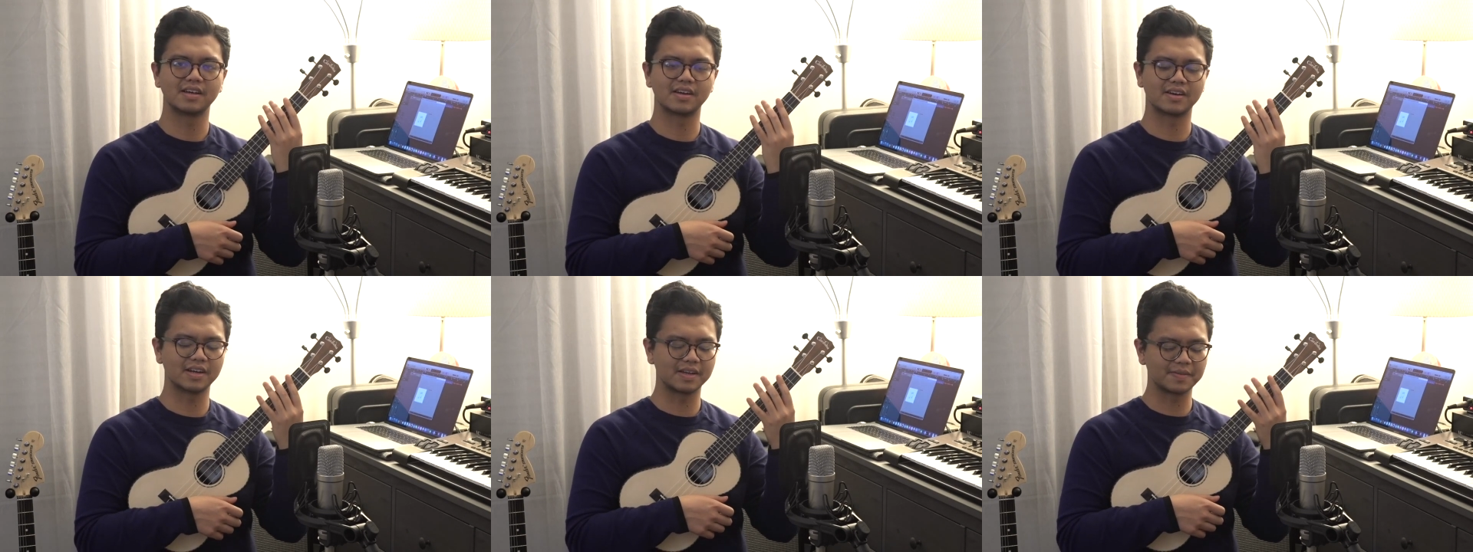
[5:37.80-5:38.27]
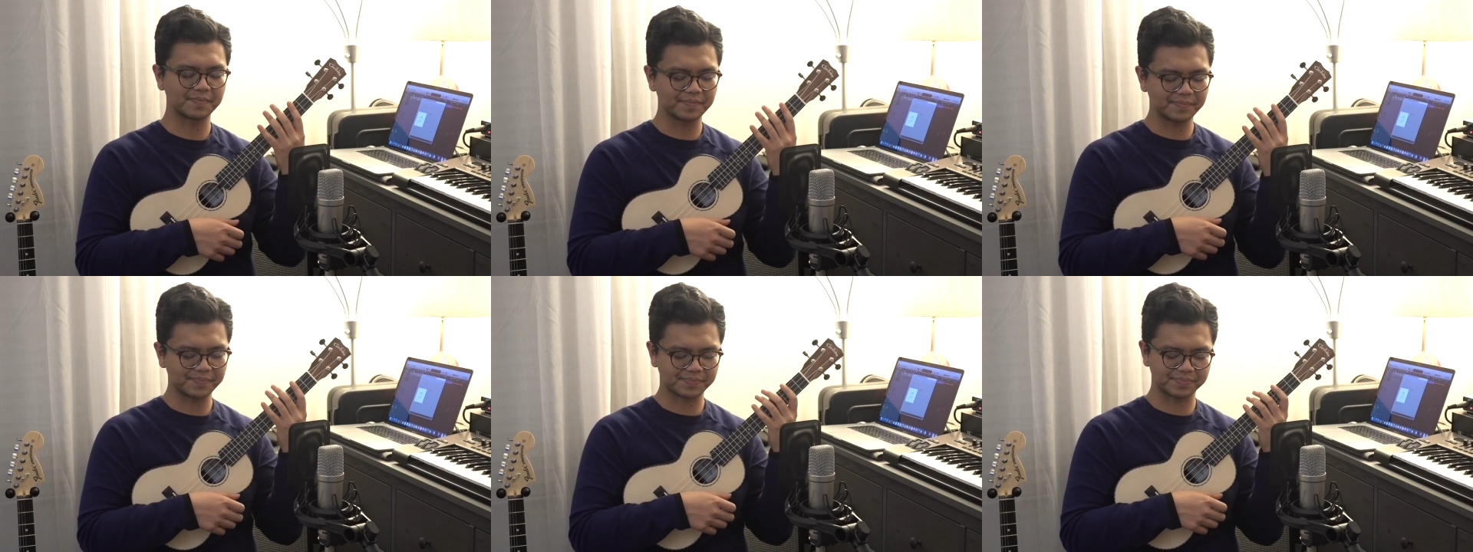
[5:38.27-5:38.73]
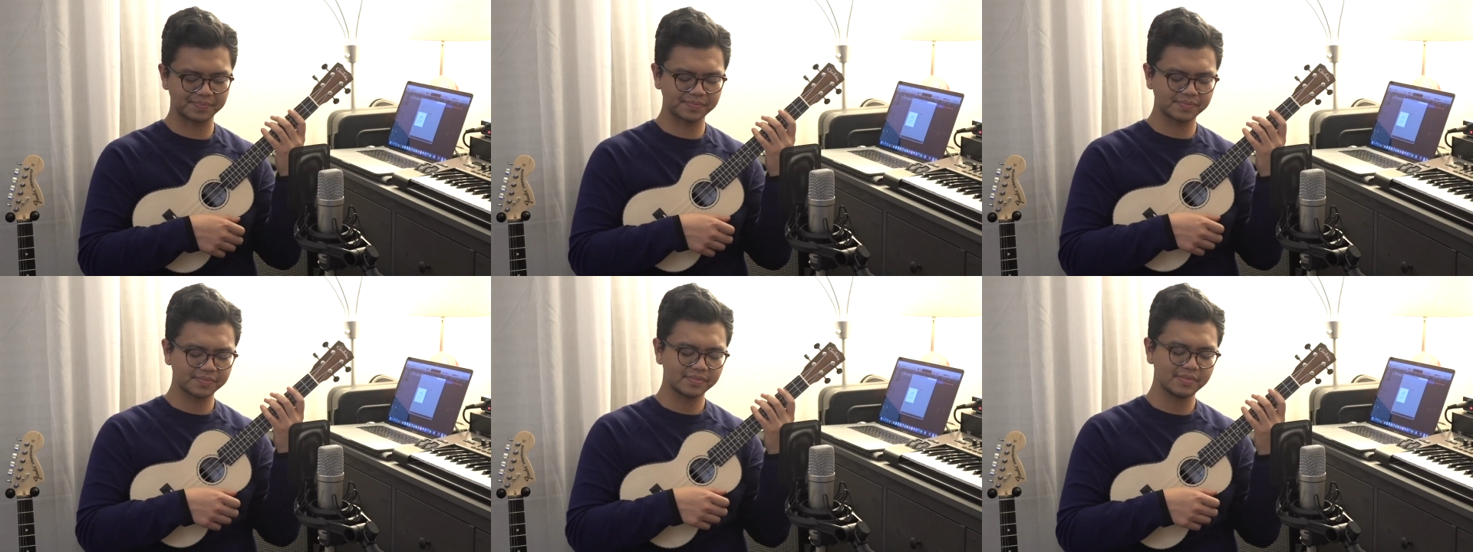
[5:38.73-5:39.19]
All right.
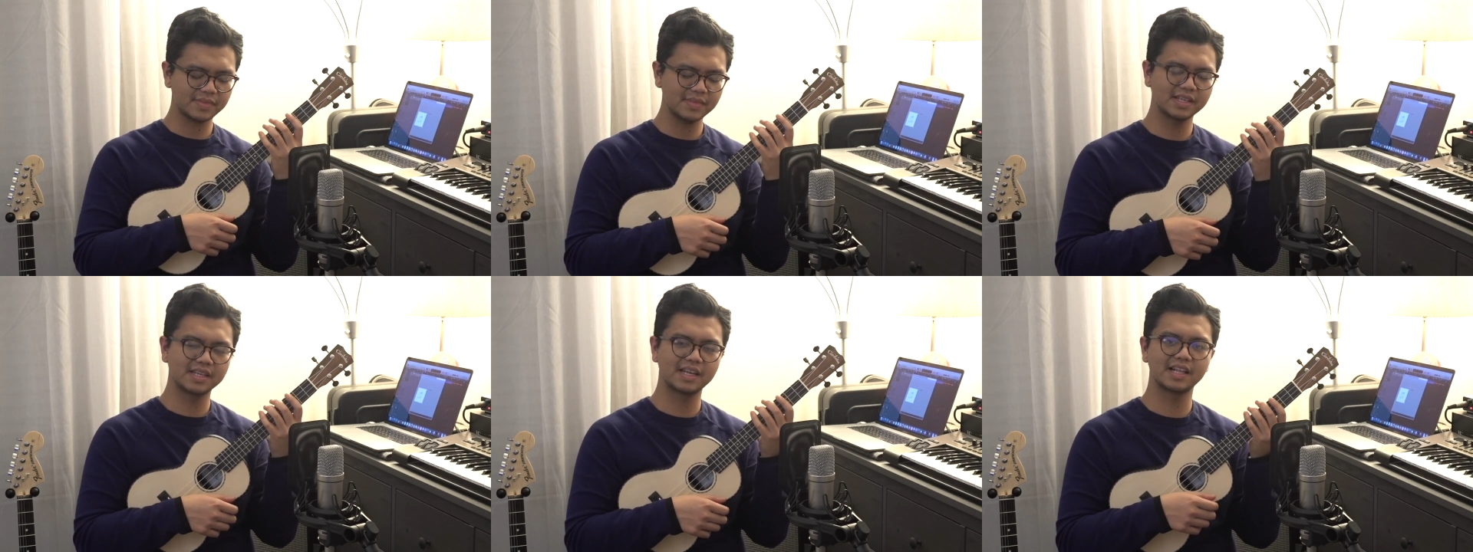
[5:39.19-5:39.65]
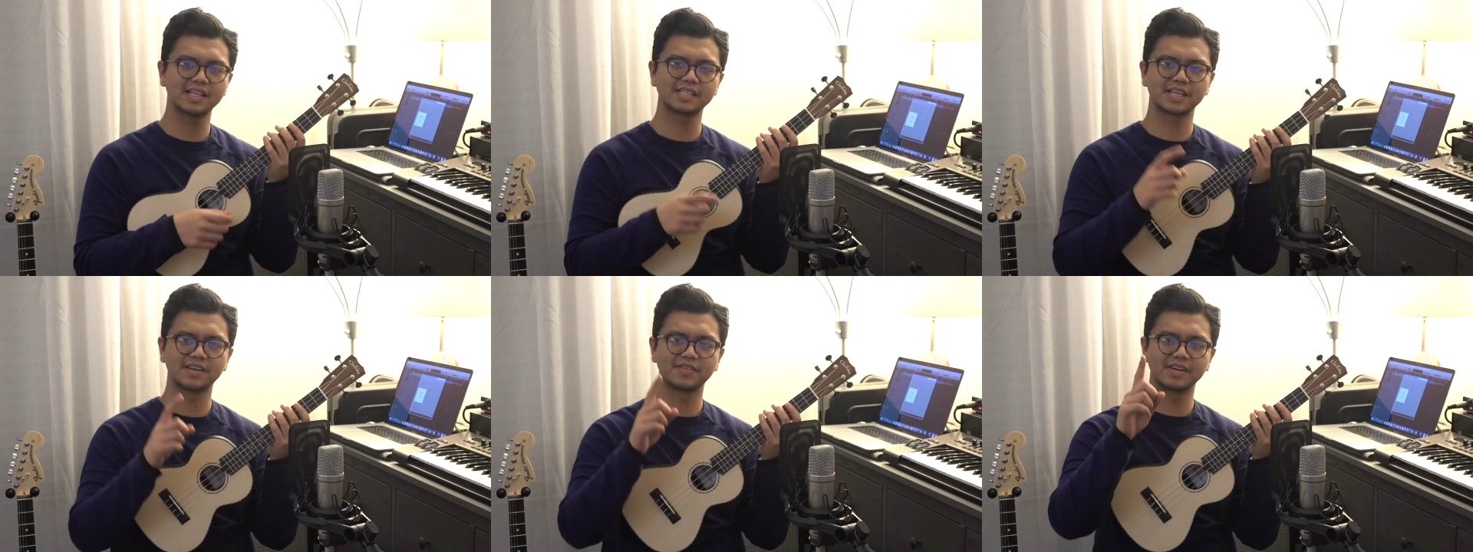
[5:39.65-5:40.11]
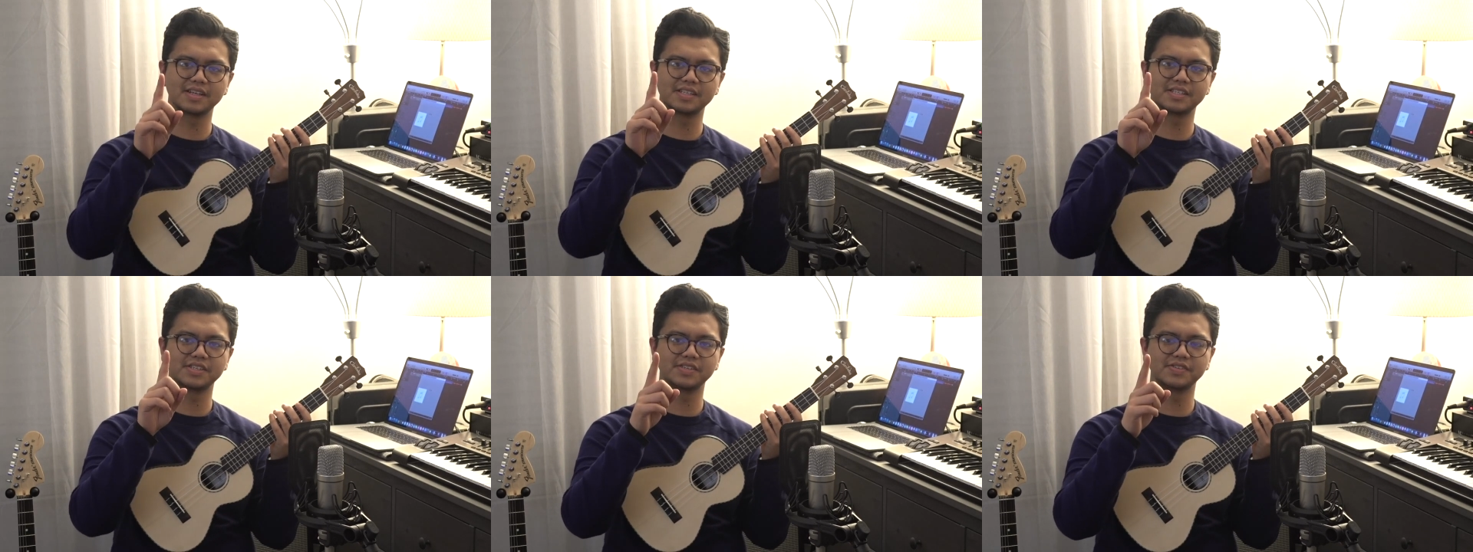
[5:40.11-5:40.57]
Now let's get ready
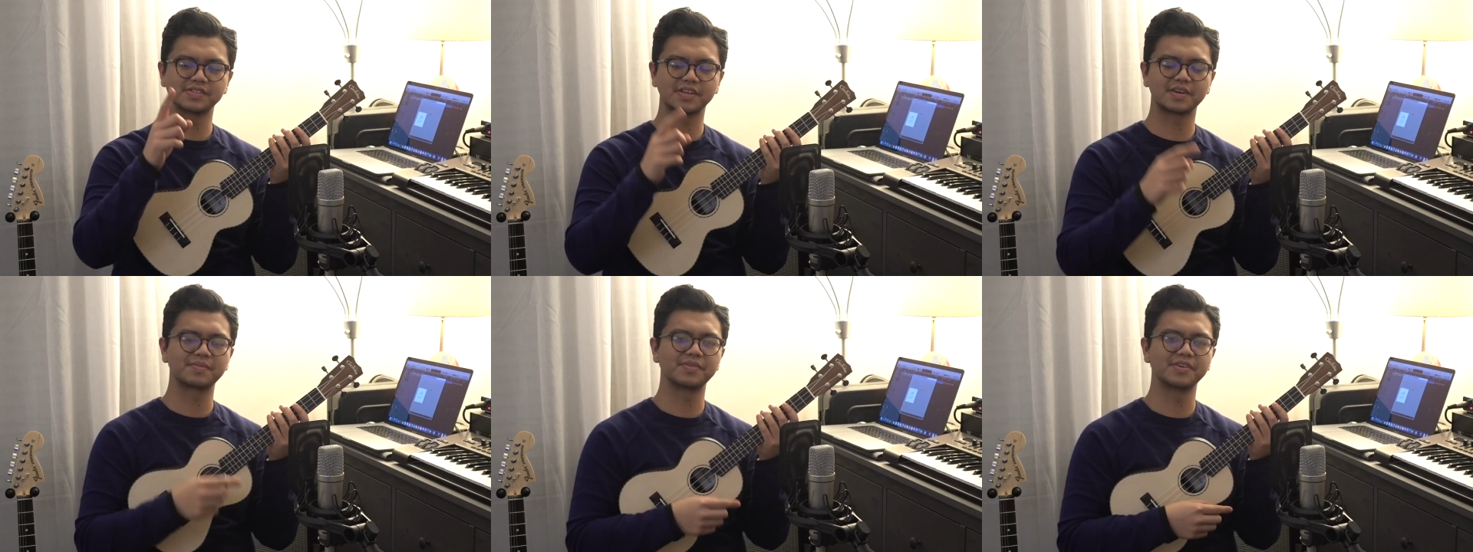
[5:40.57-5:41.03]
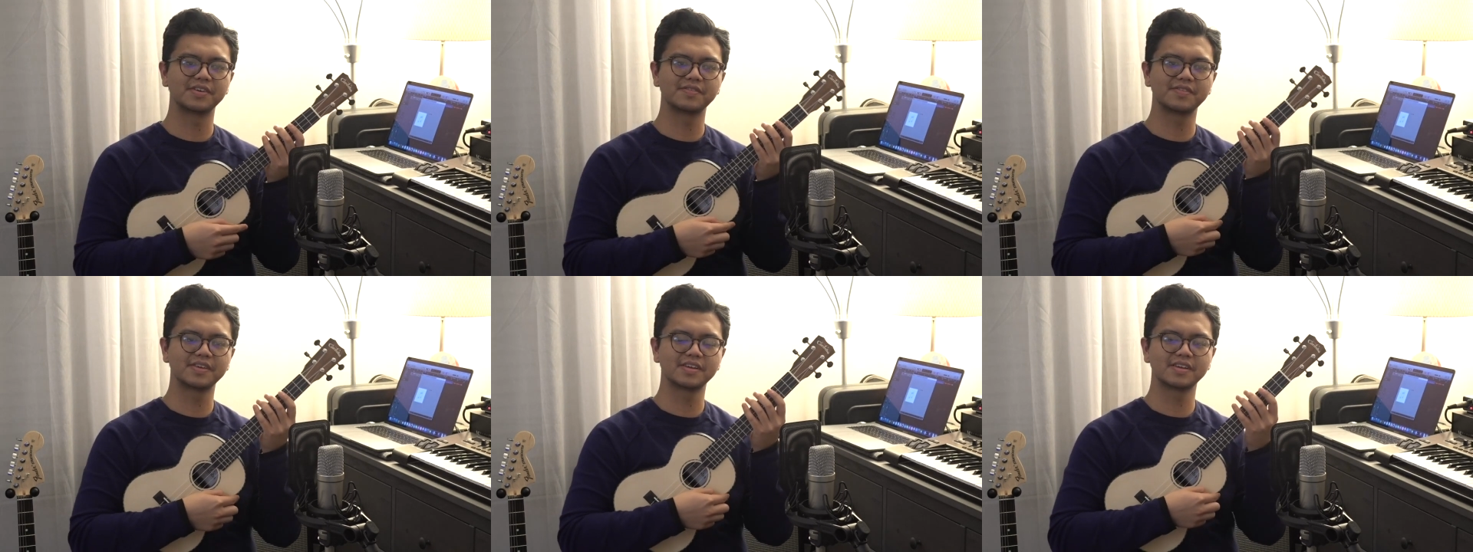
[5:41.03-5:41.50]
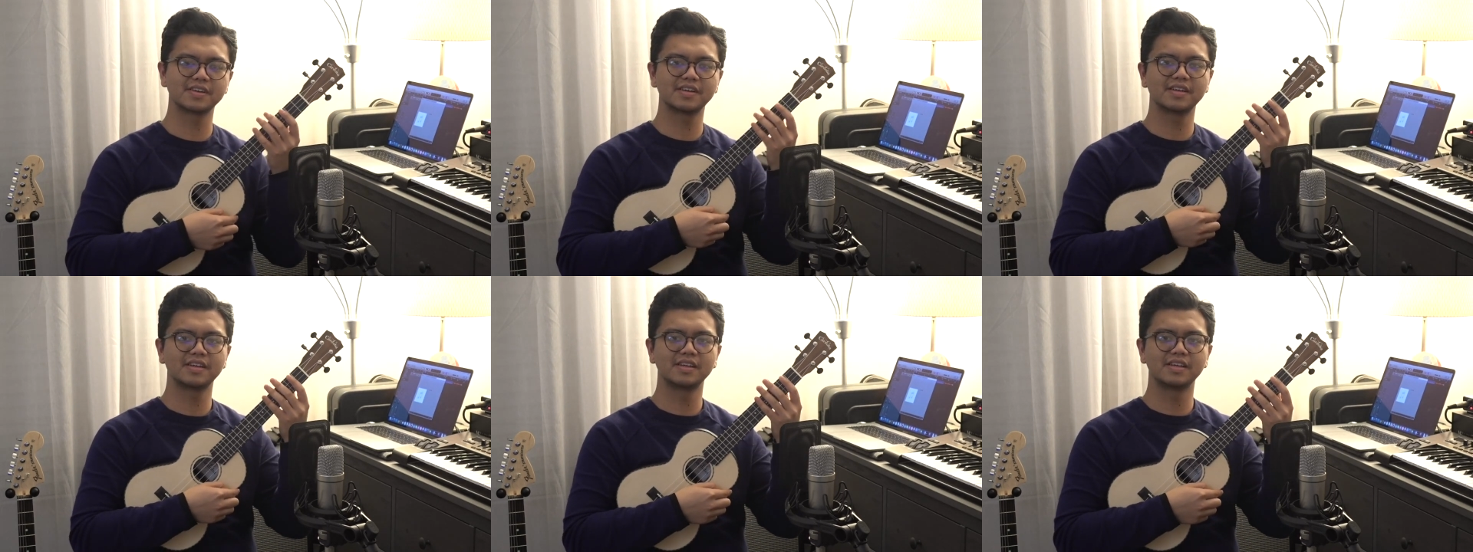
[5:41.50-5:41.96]
to use our pointer finger.
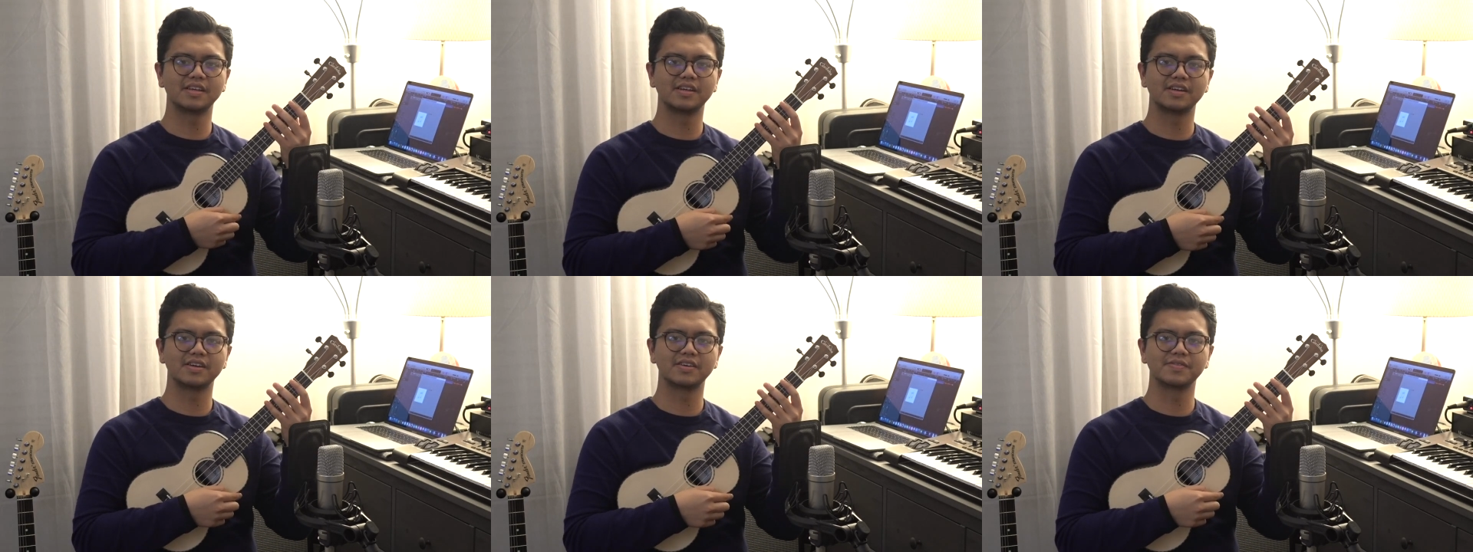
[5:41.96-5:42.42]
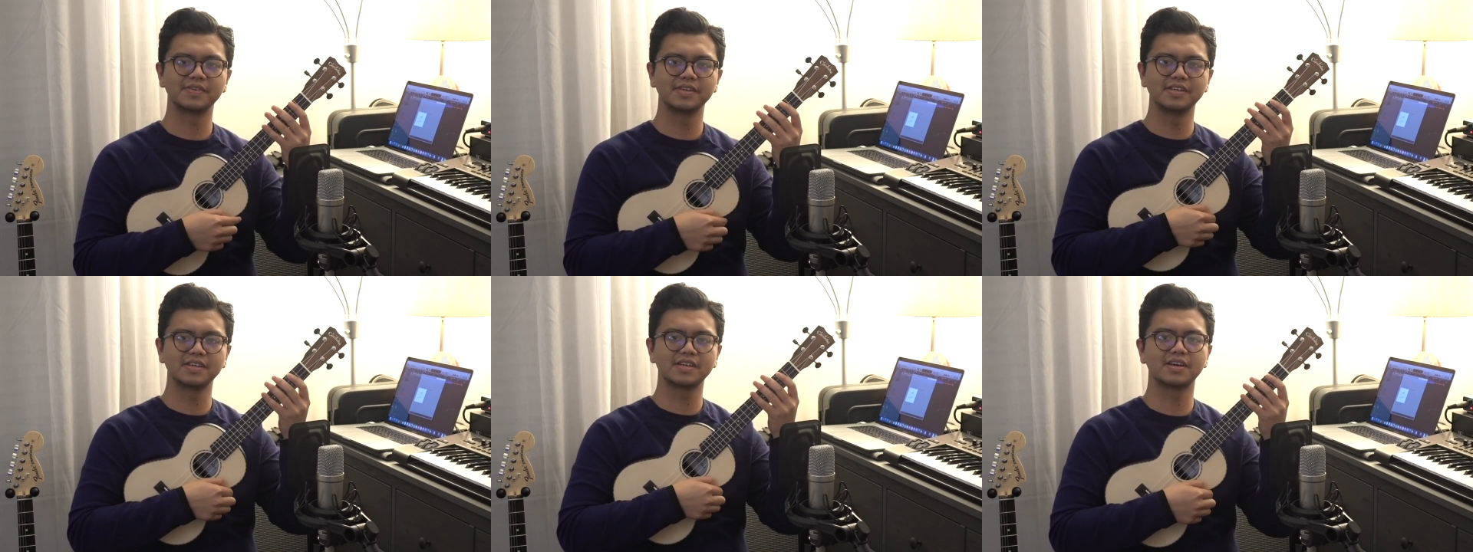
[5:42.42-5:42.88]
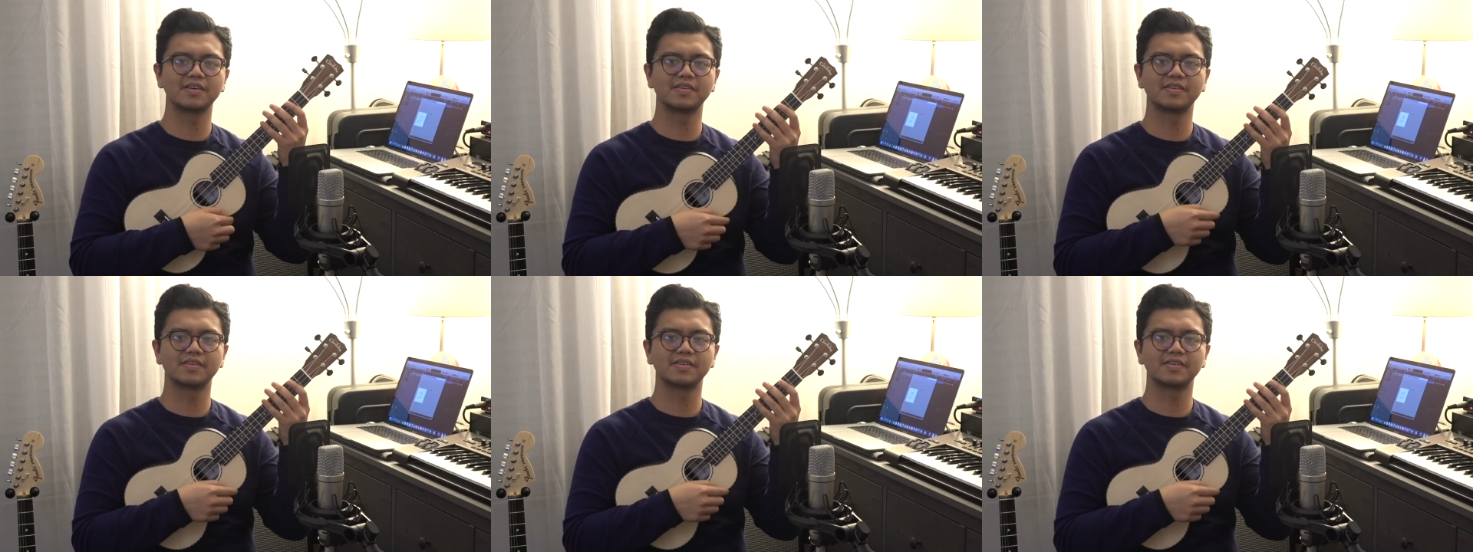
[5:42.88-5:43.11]
Here we go.